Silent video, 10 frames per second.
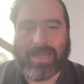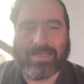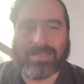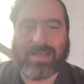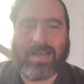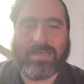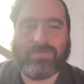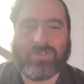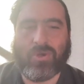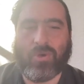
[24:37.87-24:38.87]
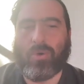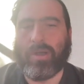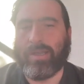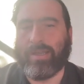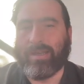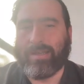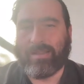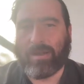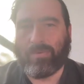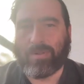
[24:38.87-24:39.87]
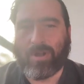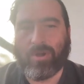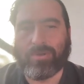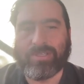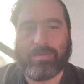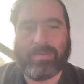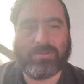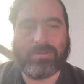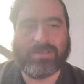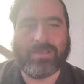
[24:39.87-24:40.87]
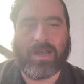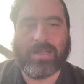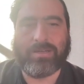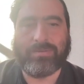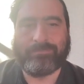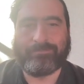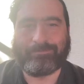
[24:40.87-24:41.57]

as a kind of toy that will coax them outside